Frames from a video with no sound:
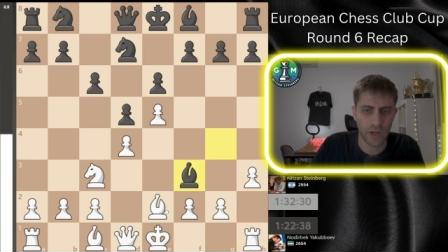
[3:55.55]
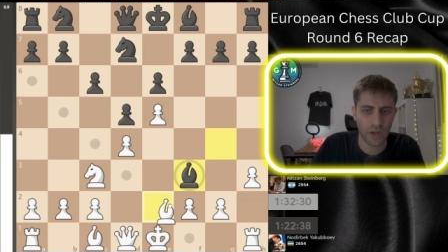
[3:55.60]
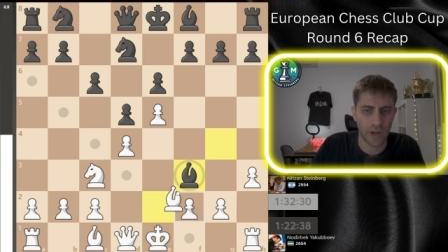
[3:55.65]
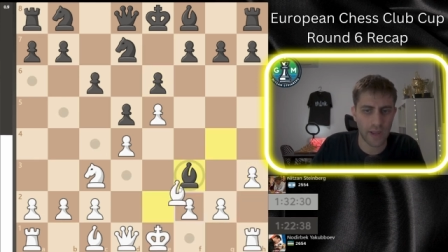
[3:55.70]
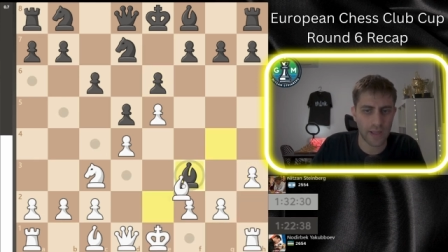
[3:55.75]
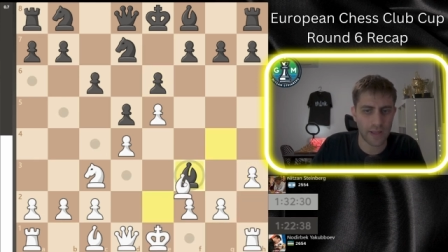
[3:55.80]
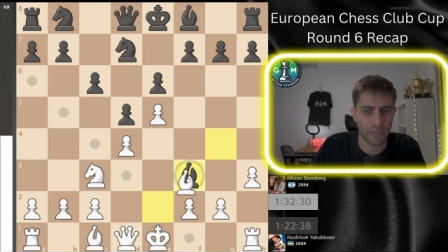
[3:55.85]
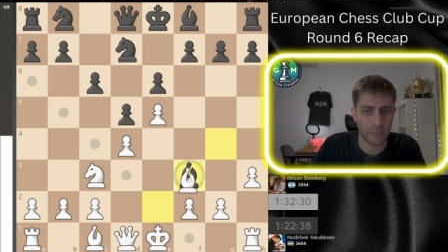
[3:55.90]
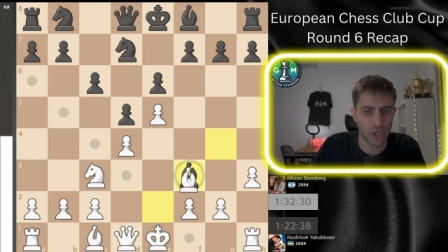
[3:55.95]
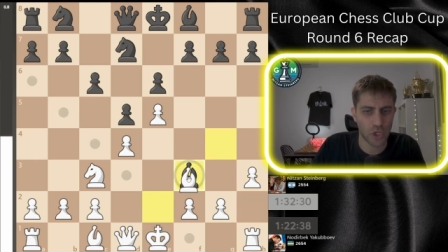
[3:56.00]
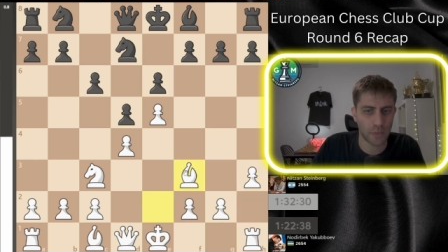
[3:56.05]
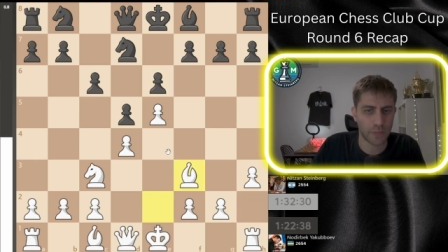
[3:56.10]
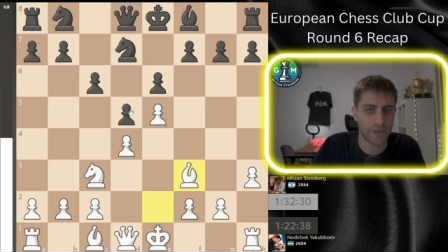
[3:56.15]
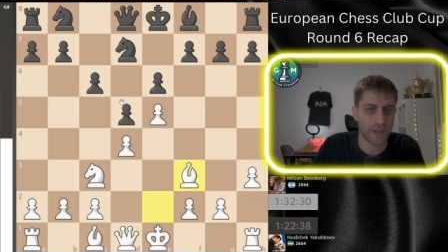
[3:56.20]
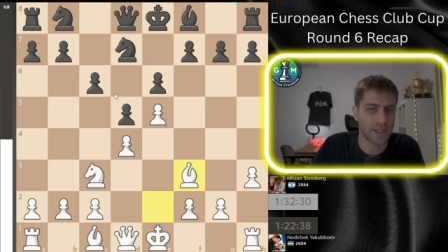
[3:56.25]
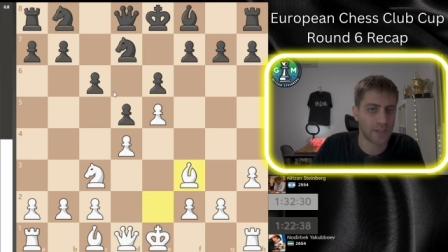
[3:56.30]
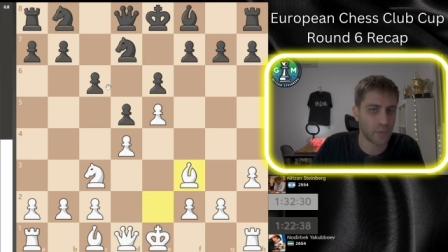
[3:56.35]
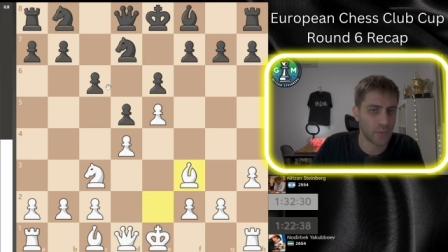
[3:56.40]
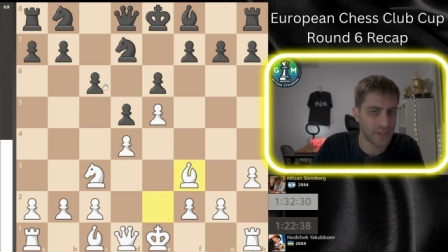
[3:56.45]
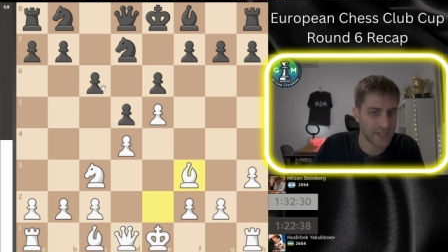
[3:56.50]
and bishop
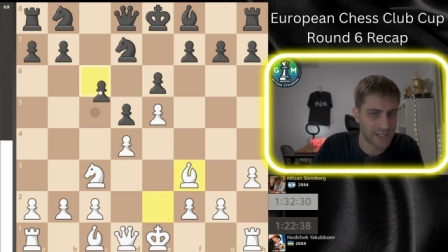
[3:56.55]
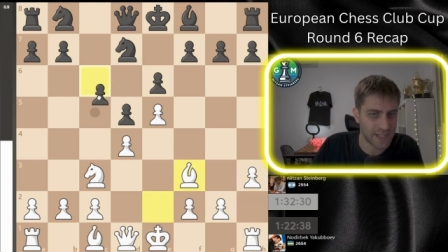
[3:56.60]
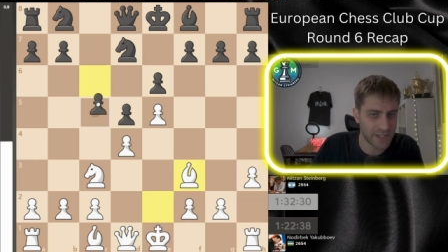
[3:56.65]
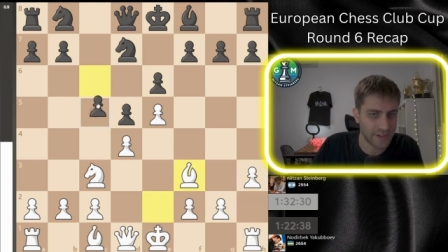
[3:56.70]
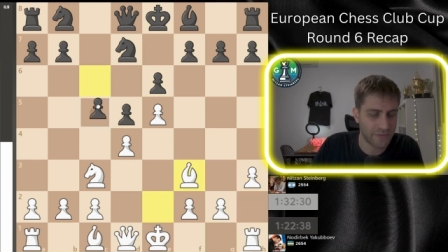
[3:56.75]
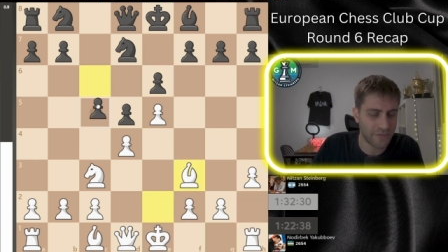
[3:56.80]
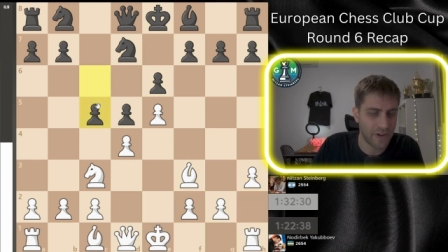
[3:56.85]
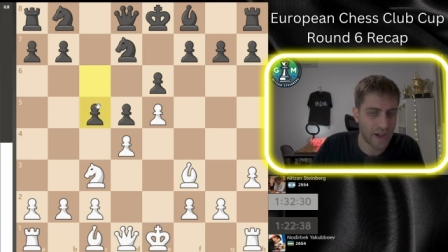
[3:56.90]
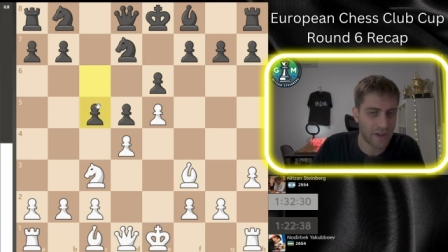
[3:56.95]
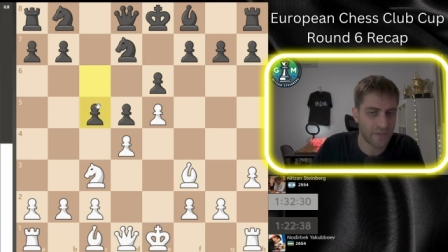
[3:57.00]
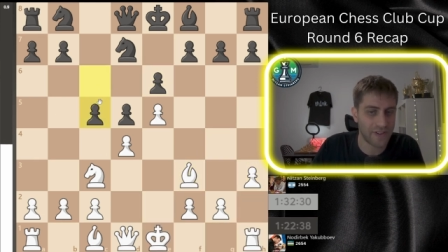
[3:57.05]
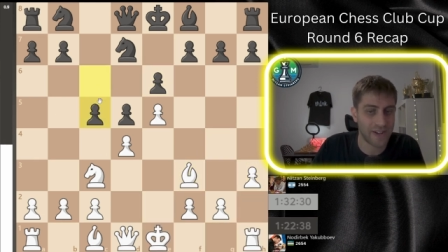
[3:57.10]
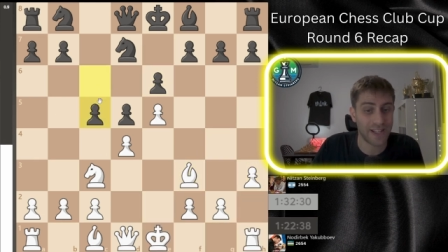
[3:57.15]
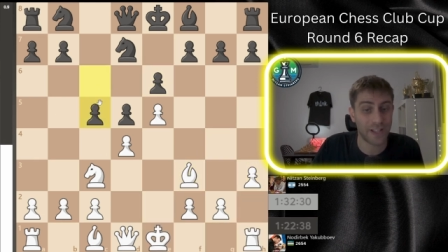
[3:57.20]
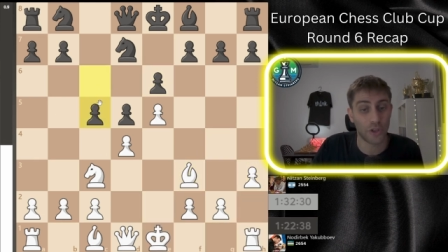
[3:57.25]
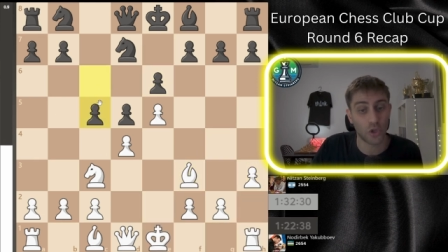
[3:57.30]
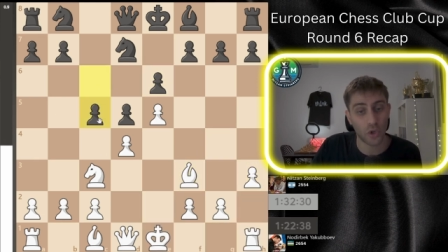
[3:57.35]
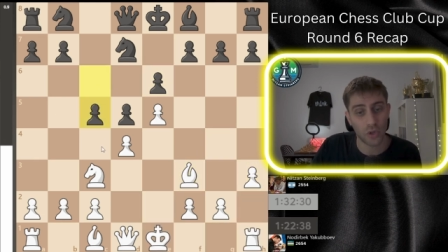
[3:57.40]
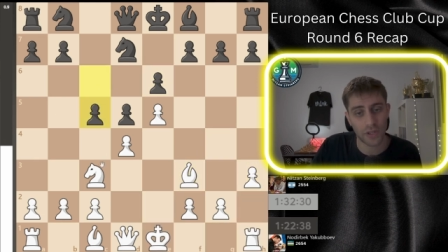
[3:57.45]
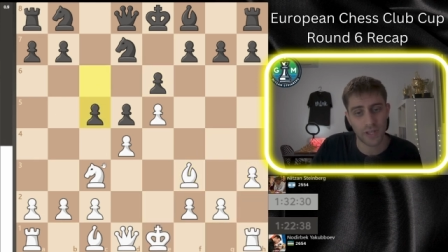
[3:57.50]
takes with c5 and I
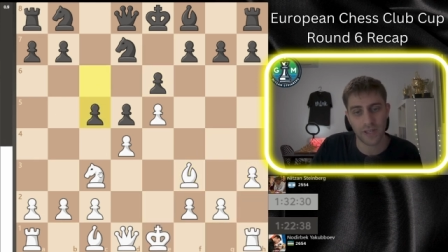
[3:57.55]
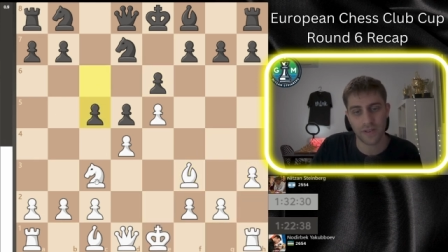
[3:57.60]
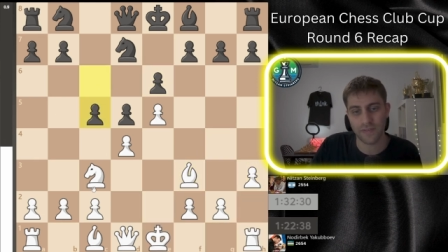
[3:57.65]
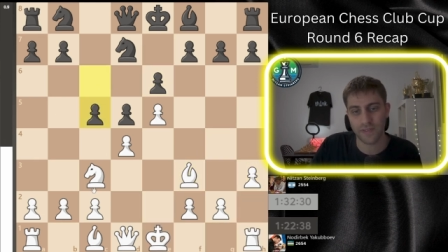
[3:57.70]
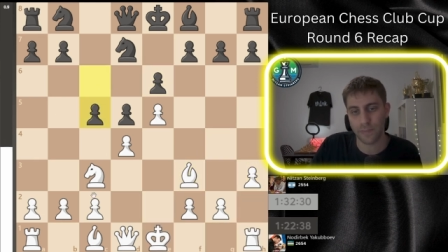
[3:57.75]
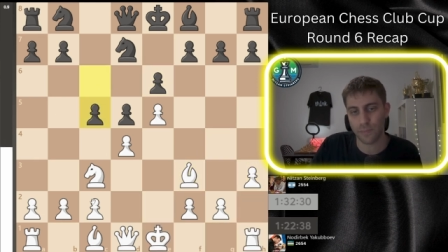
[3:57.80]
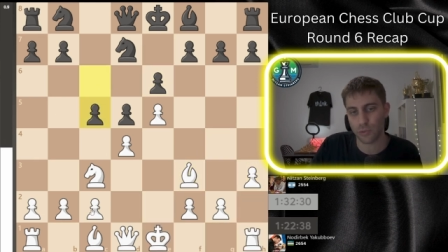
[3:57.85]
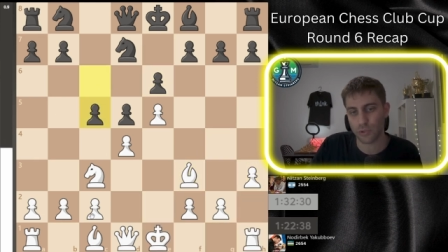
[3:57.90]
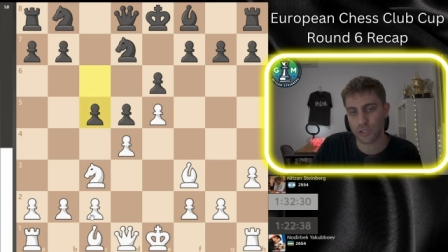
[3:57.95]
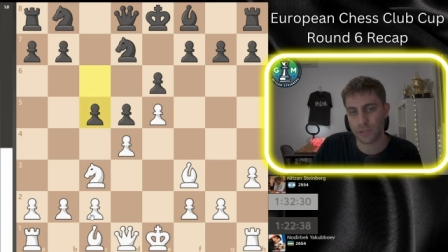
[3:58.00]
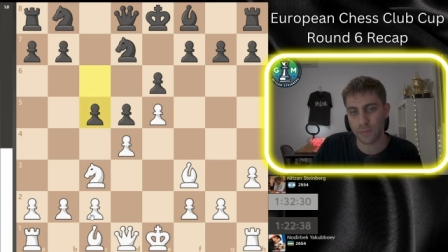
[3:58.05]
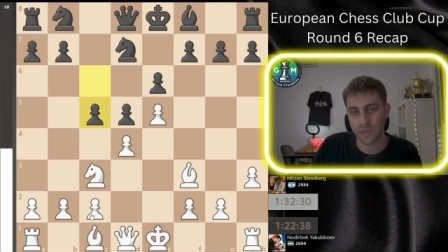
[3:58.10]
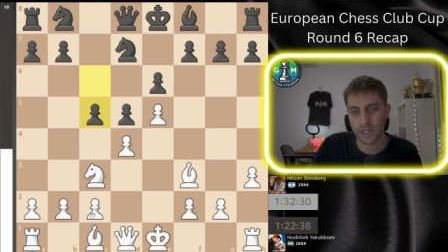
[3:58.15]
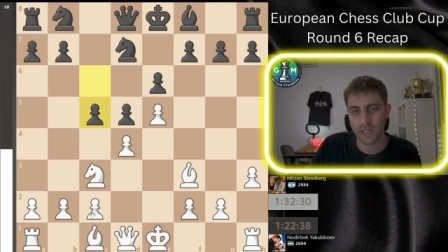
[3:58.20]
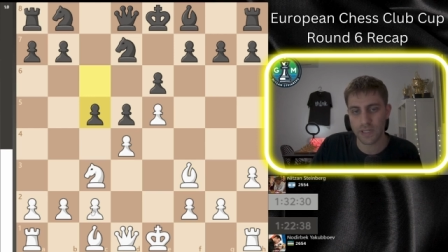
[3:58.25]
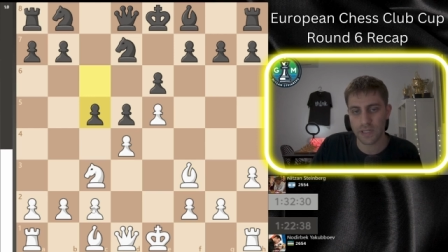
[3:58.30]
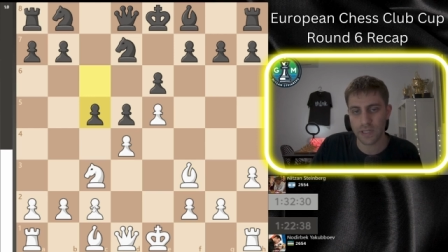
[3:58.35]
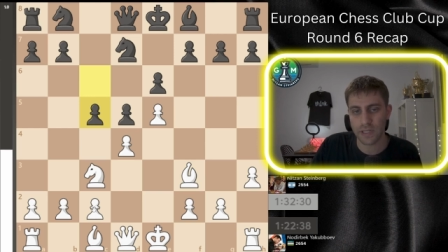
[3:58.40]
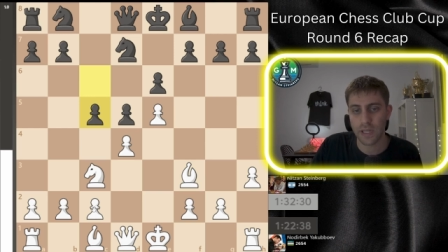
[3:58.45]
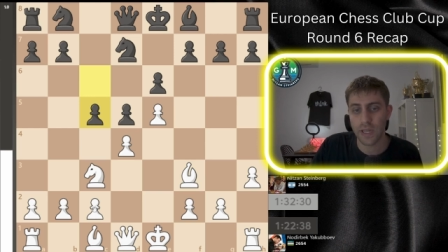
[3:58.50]
don't have the
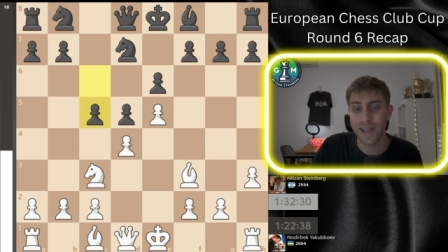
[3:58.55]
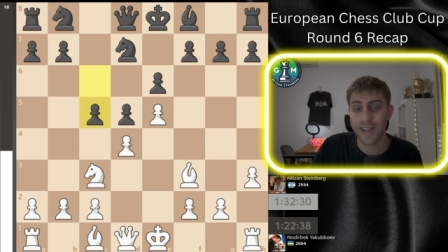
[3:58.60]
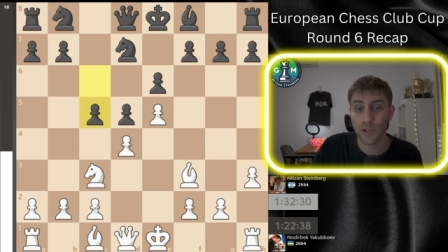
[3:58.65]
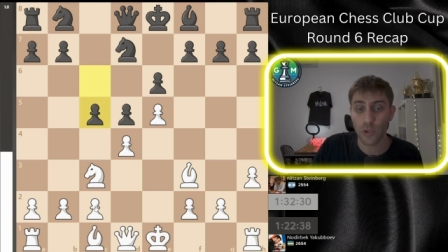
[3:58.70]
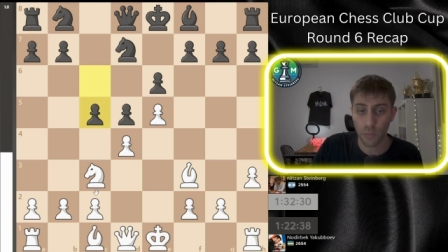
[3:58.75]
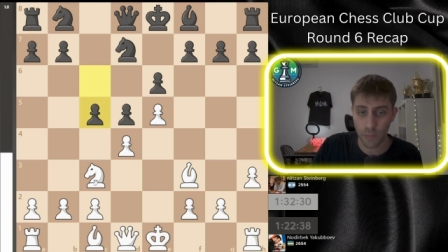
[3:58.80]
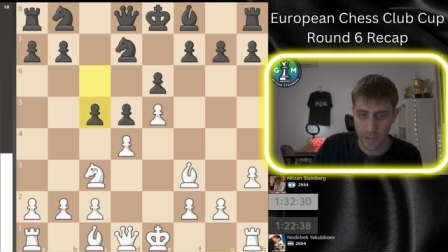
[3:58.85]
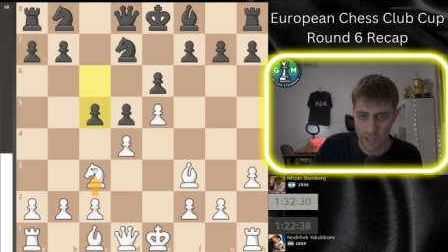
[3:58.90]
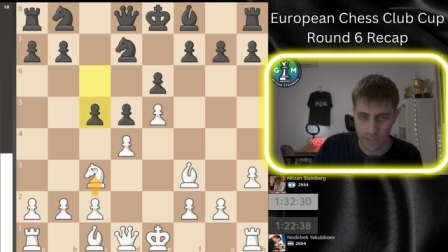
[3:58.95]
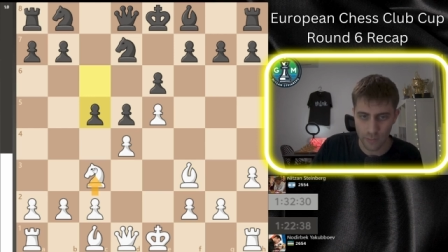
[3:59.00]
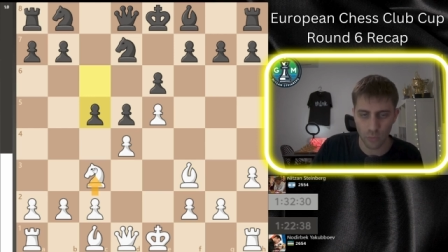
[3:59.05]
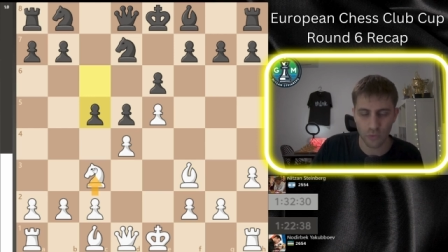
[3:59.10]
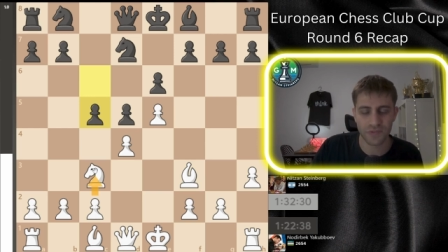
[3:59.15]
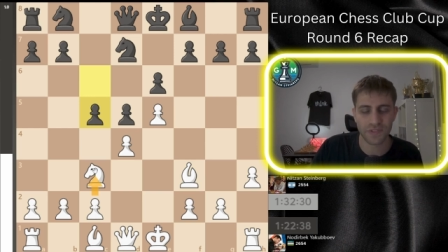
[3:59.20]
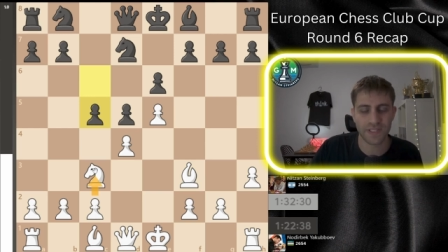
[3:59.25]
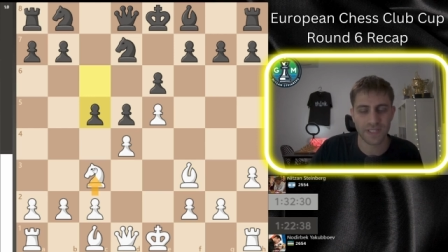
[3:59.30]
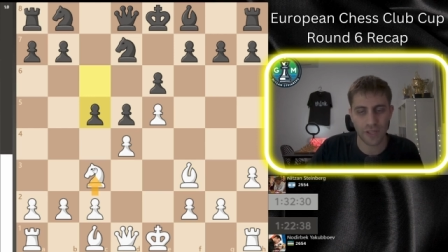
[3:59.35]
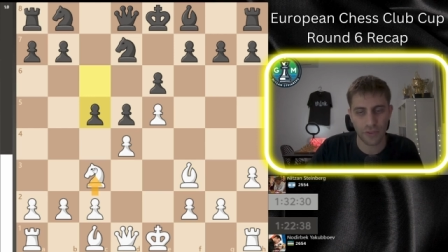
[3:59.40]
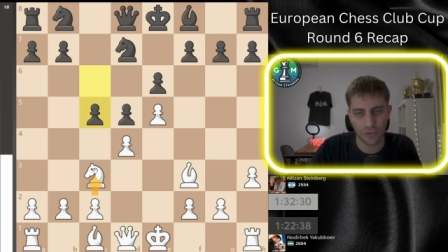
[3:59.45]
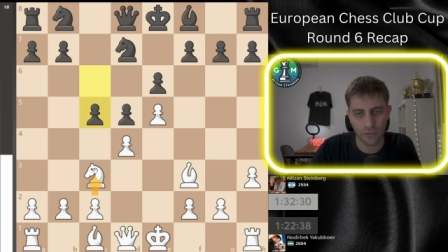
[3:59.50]
possibility to play the move
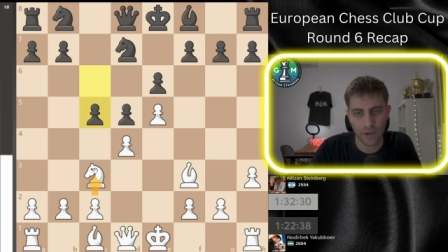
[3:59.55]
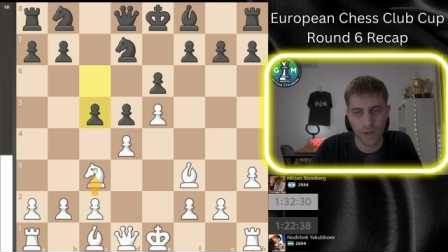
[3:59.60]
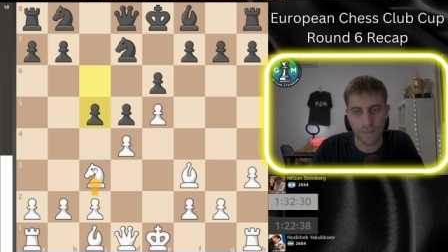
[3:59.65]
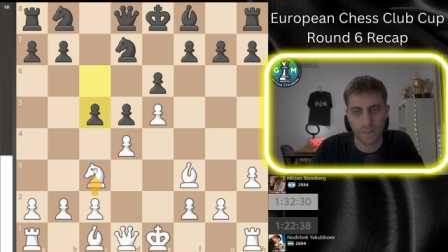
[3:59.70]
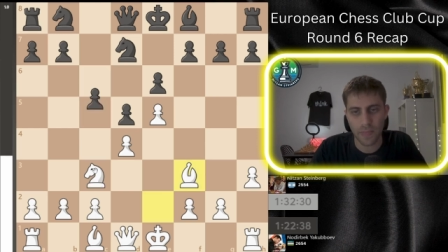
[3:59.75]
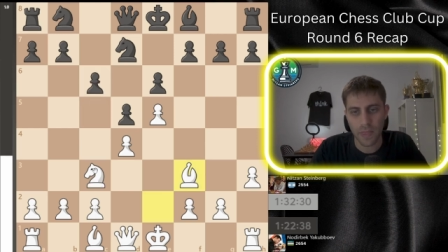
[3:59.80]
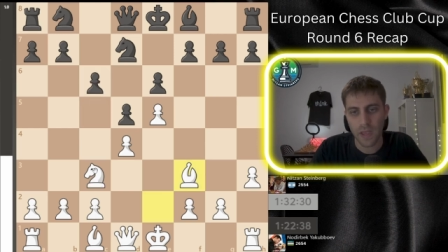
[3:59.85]
c3.